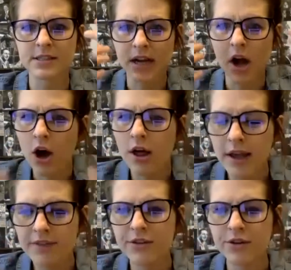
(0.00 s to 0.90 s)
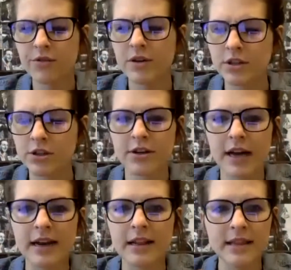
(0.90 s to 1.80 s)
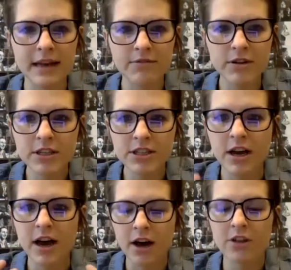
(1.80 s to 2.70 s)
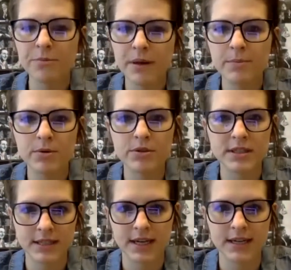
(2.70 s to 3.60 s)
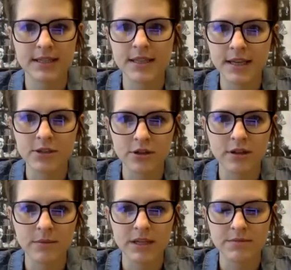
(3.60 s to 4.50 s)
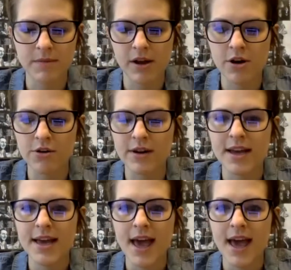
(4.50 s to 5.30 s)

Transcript: Like all I have to do is learn how to leverage other people's designs and turn them into my own.